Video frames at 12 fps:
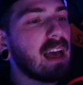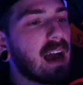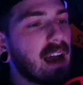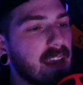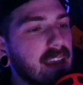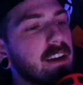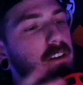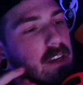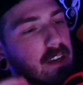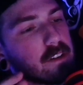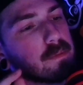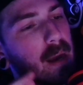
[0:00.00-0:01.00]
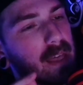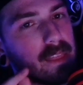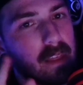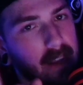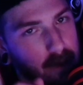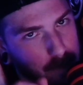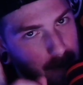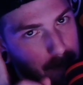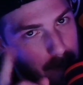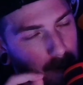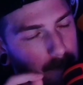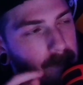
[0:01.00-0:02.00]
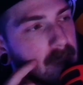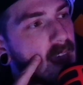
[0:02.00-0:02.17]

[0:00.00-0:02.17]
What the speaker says: Here's my problem.